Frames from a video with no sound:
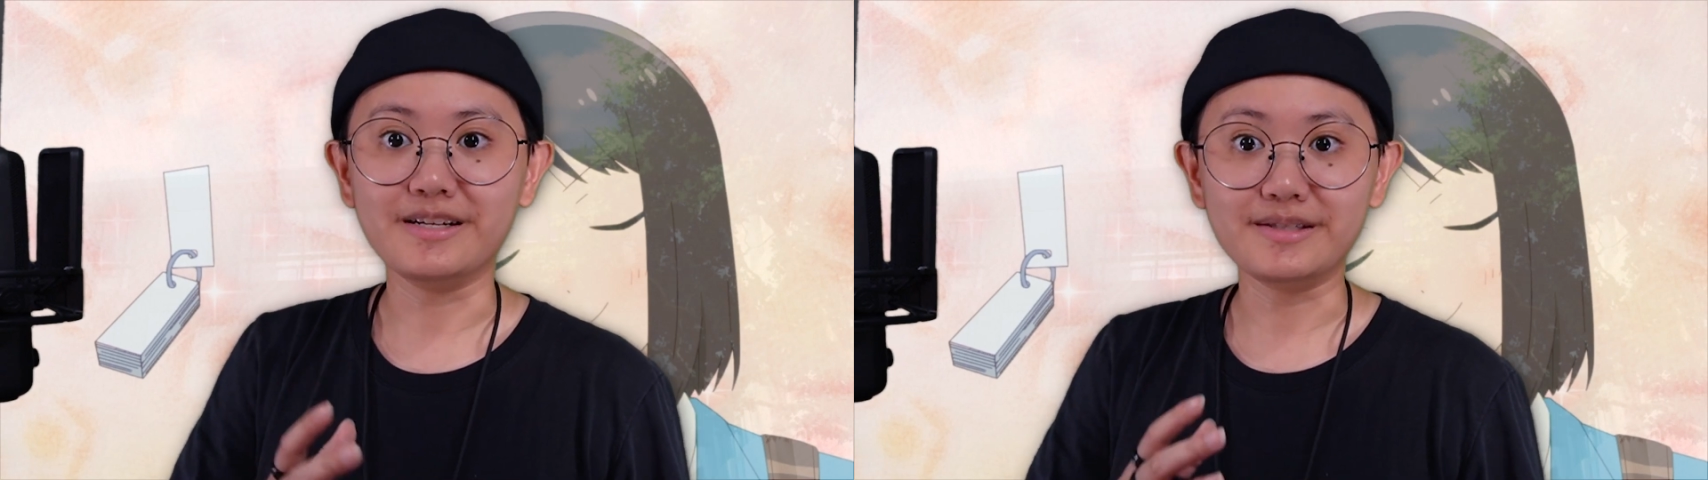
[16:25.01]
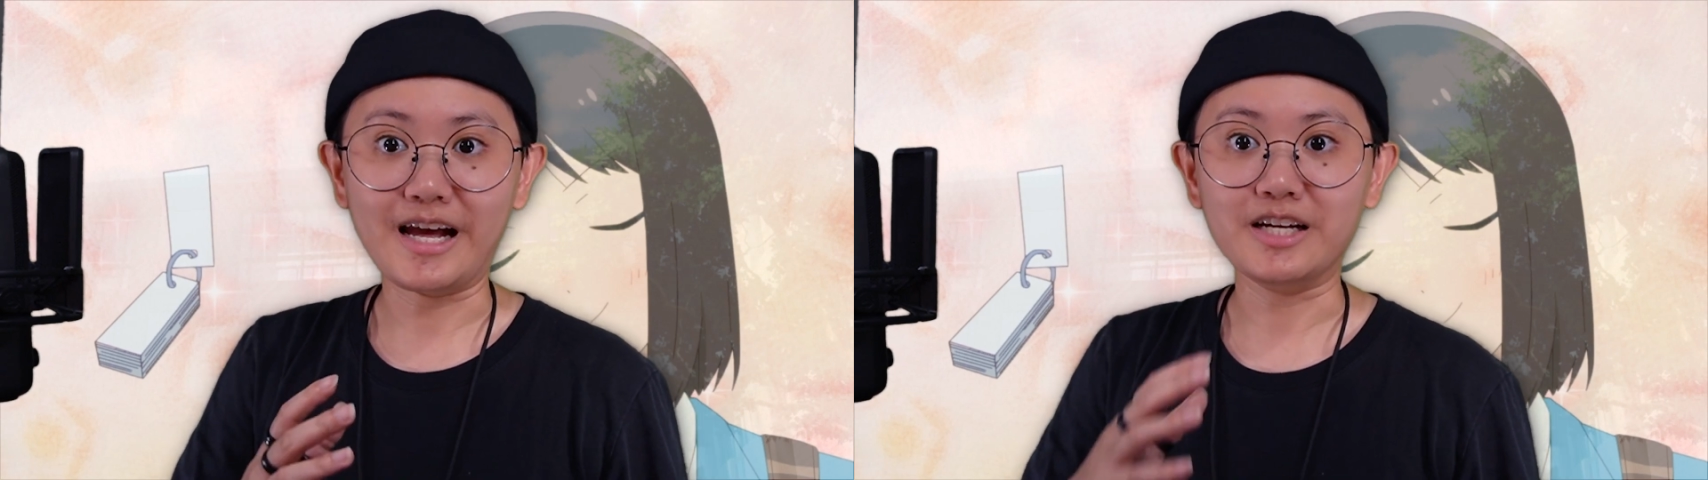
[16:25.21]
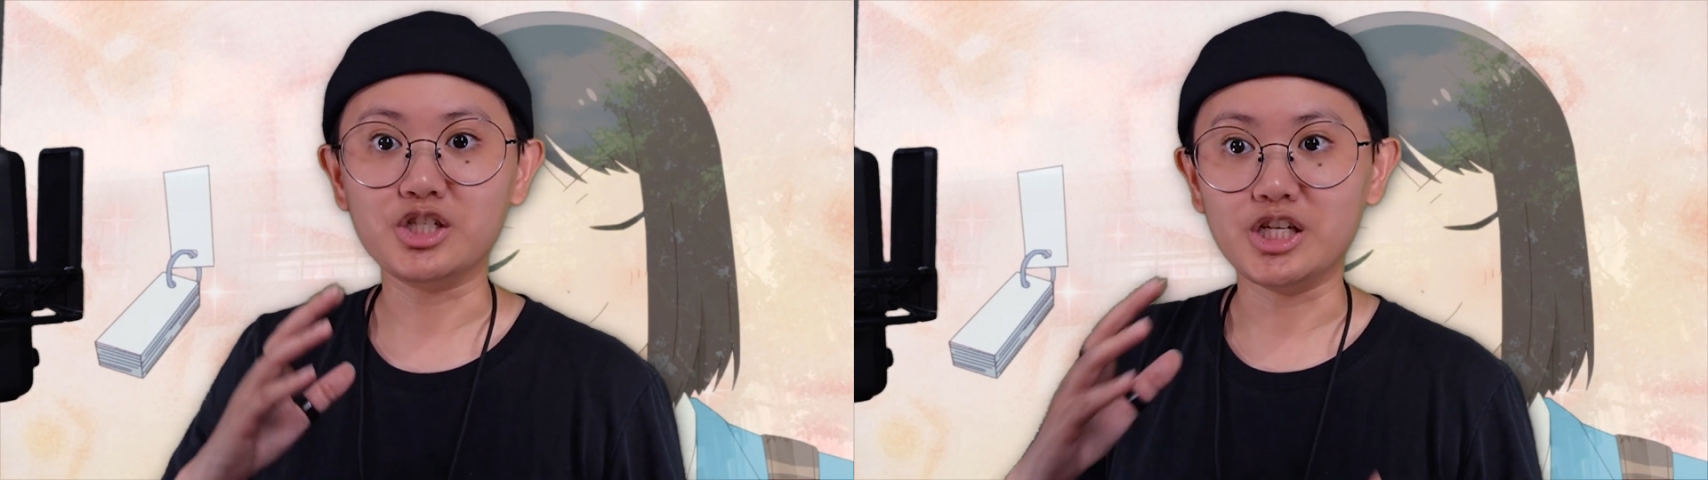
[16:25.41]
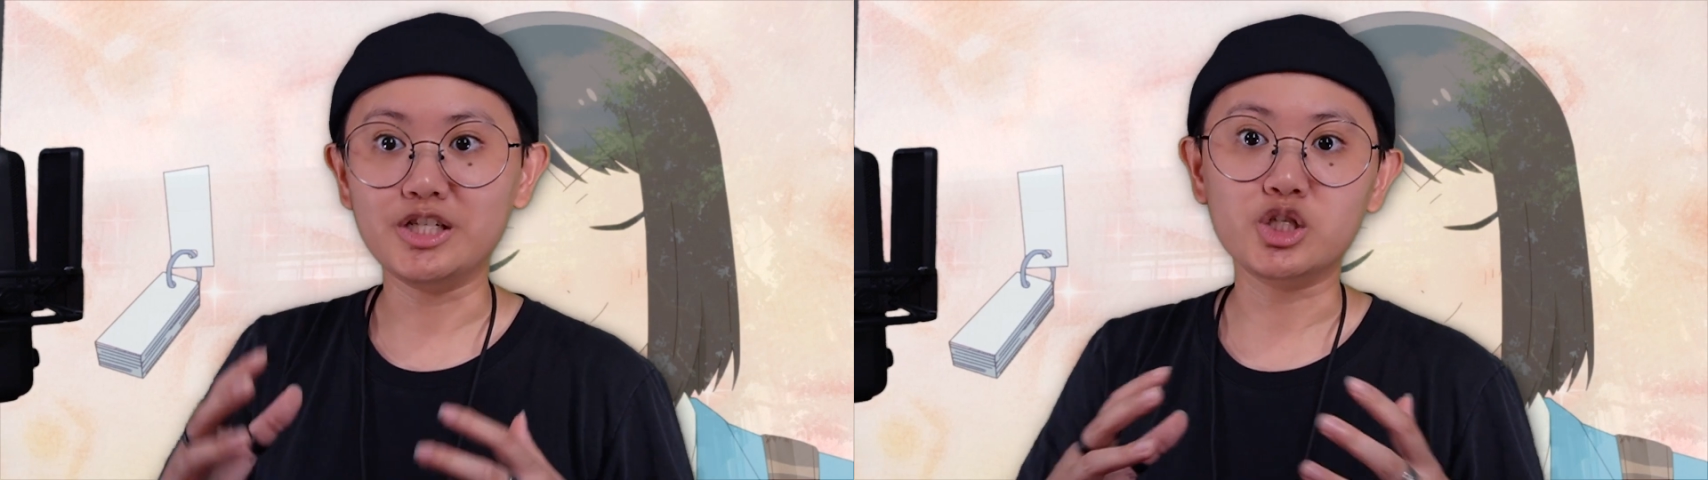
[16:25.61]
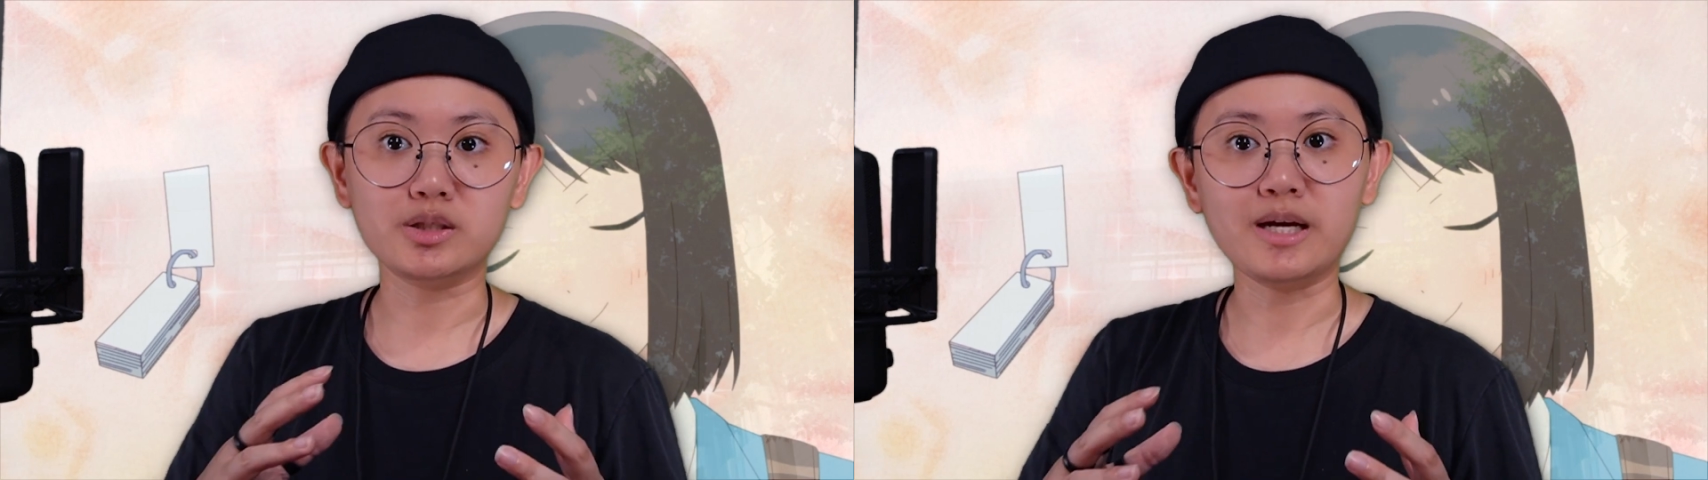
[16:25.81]
is that she
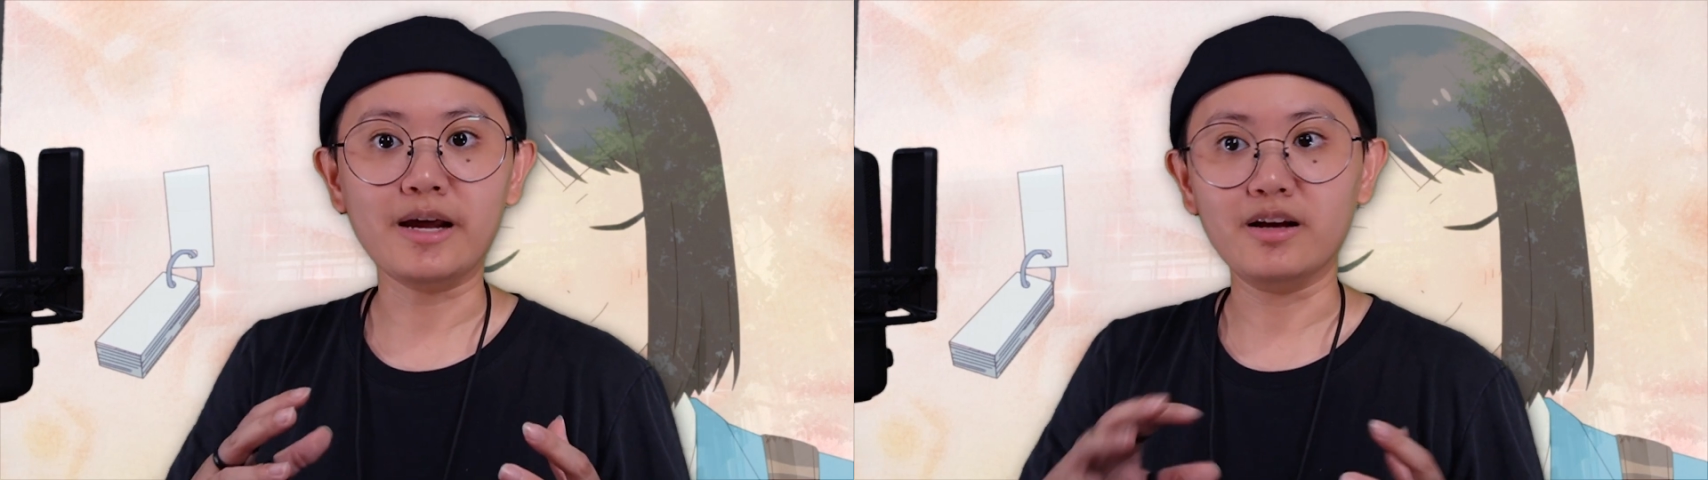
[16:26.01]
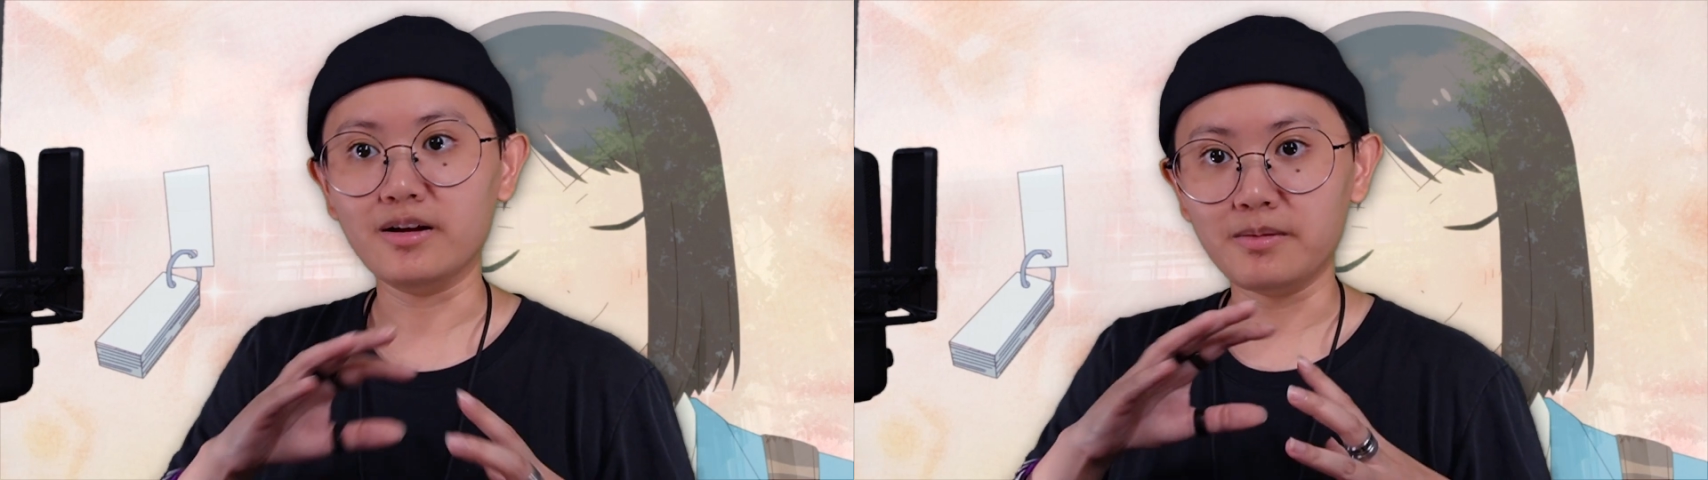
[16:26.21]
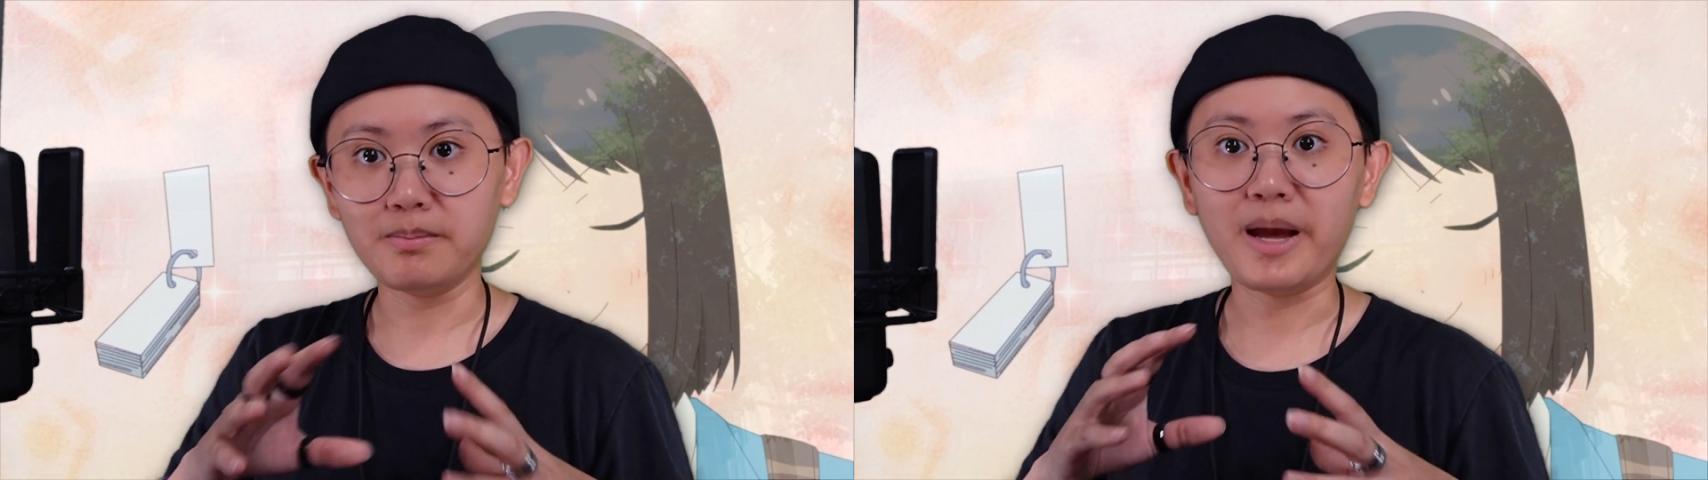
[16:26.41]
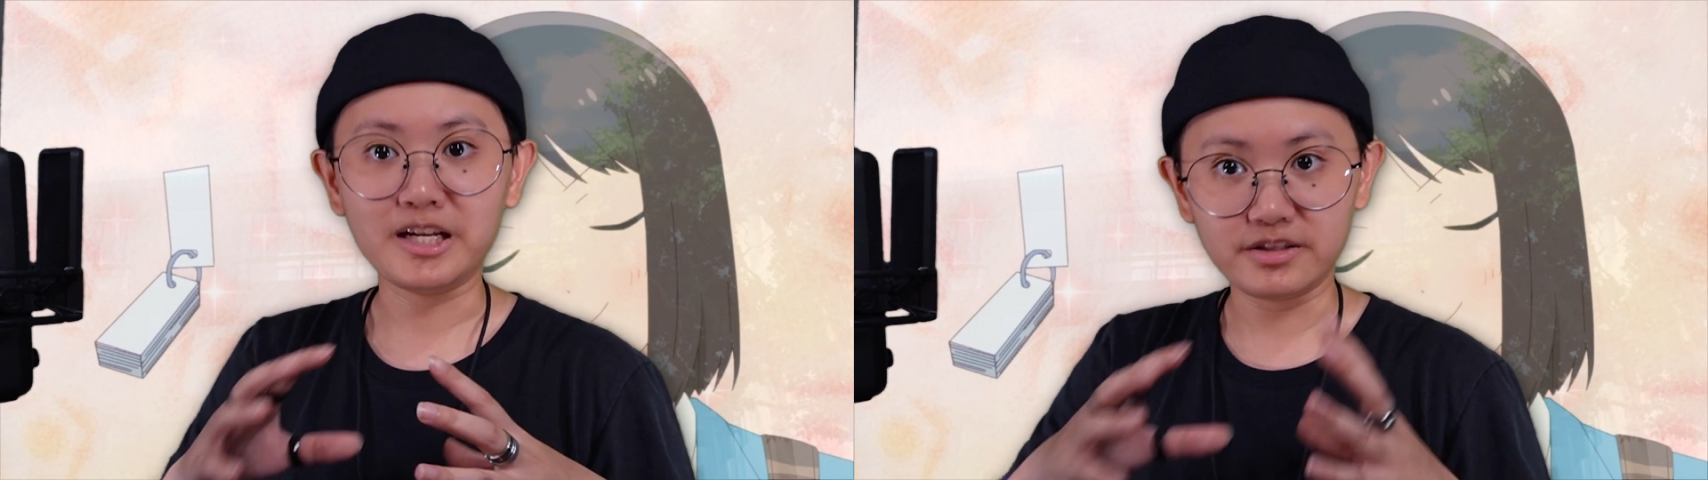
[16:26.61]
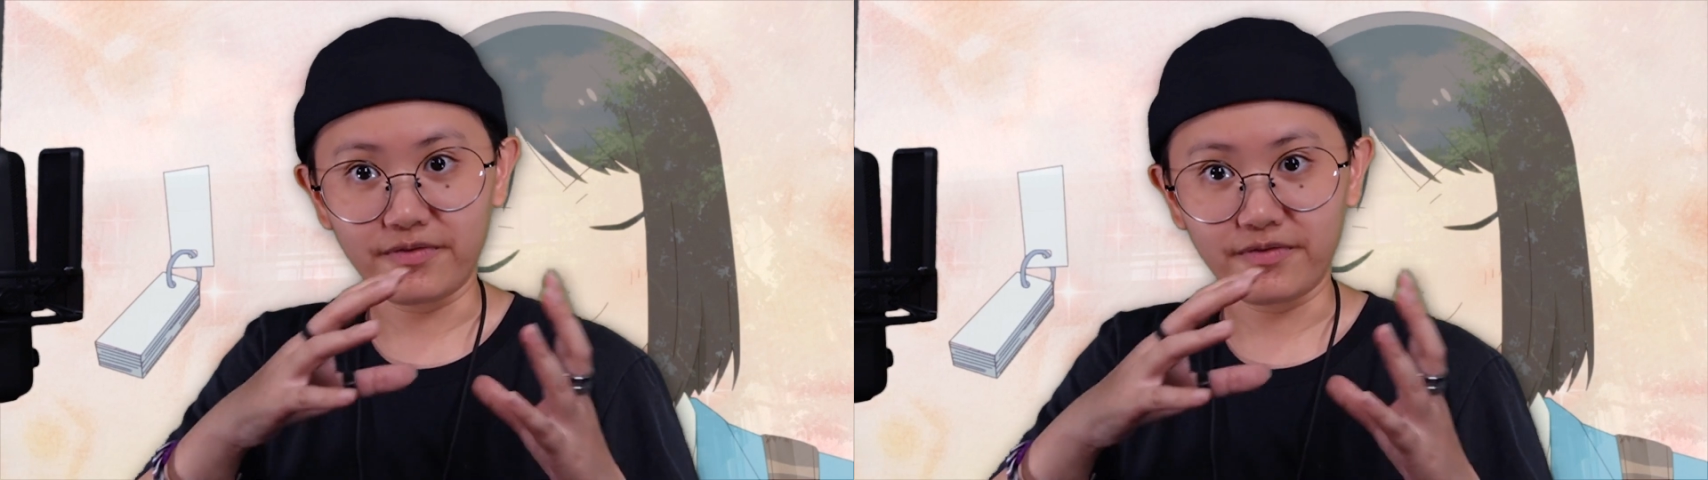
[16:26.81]
just kind of makes